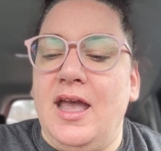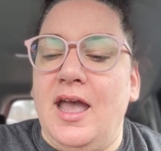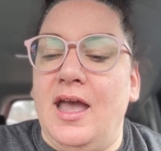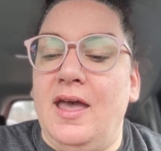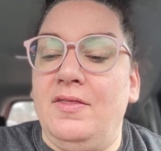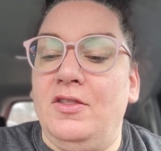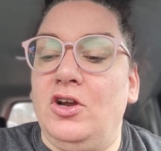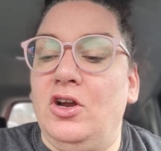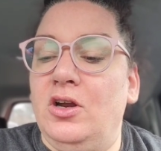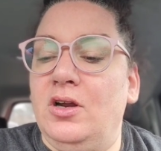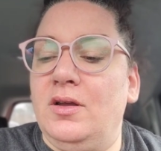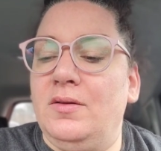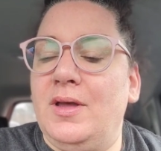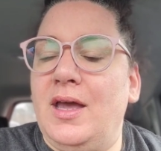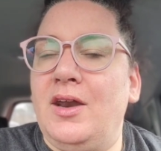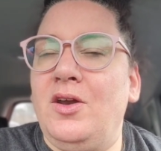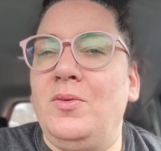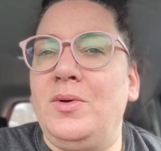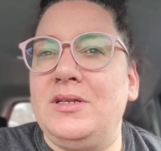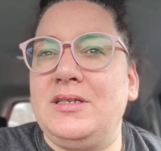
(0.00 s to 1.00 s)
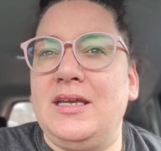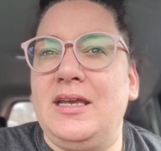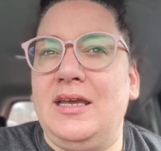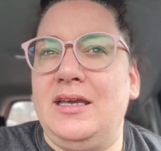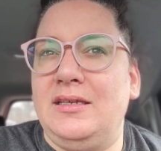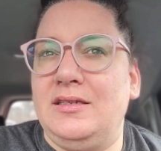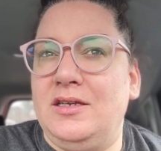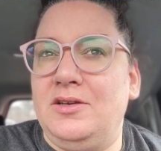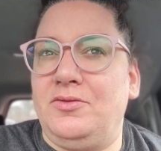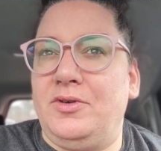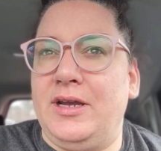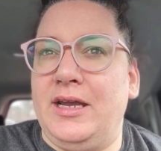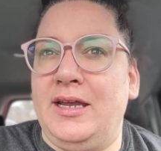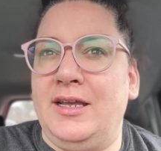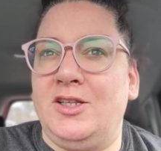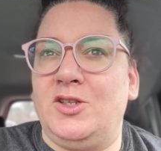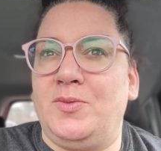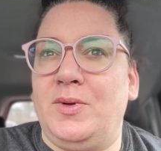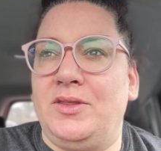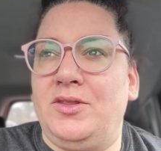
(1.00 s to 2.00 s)
And they're I don't want to say easy
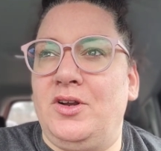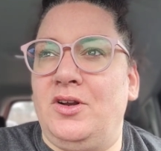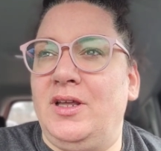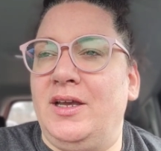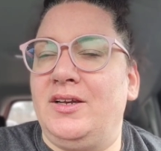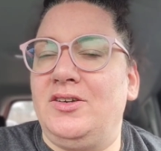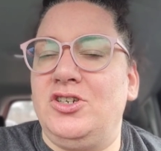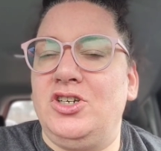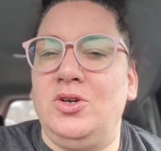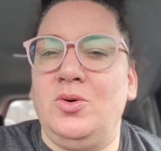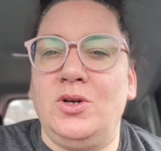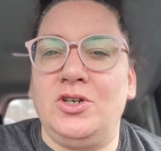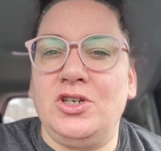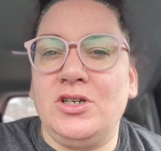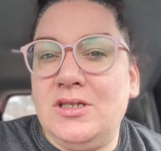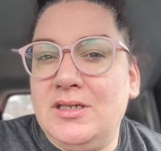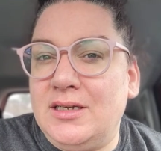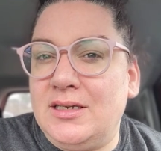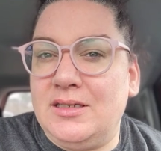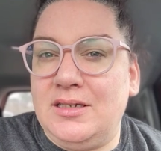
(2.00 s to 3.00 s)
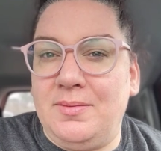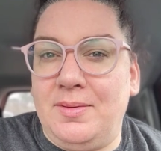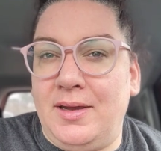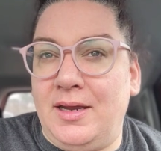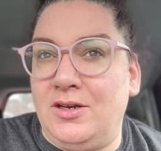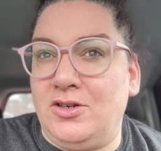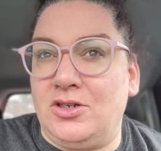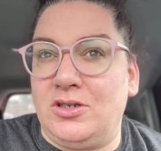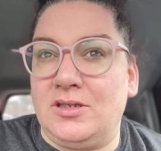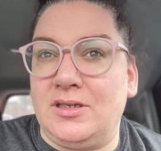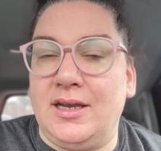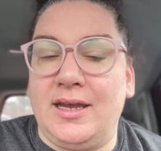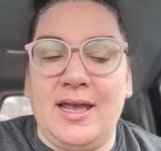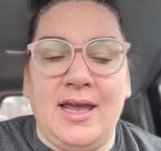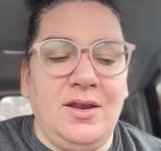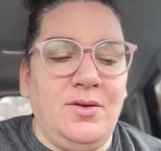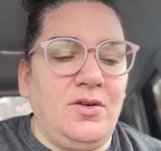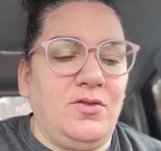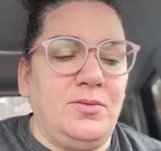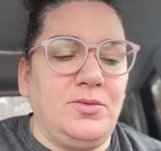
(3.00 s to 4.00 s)
reads, but they're like 260 pages, like
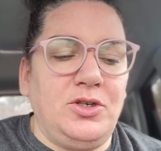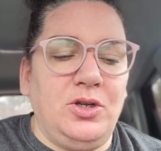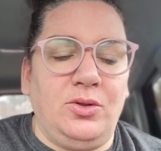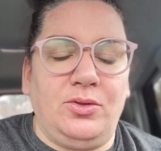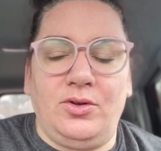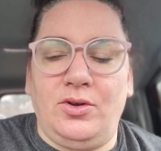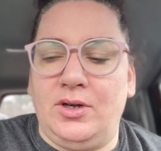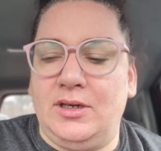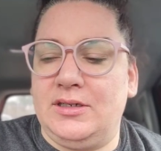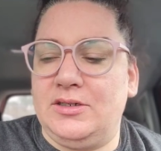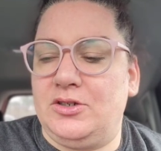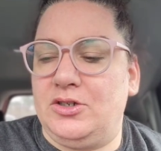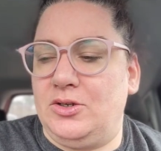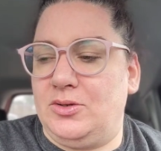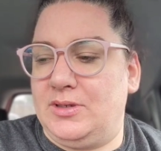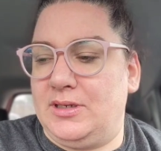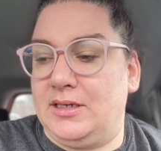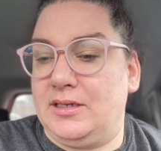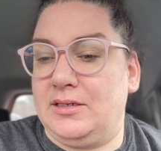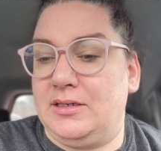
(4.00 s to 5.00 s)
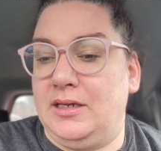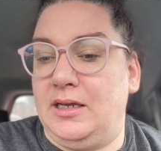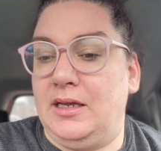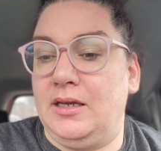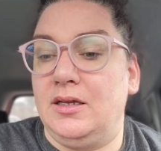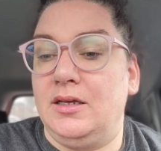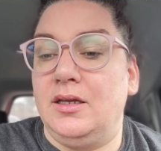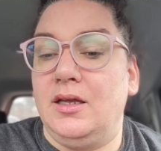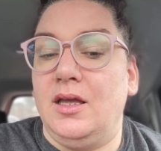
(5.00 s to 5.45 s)
anywhere from 230 to 260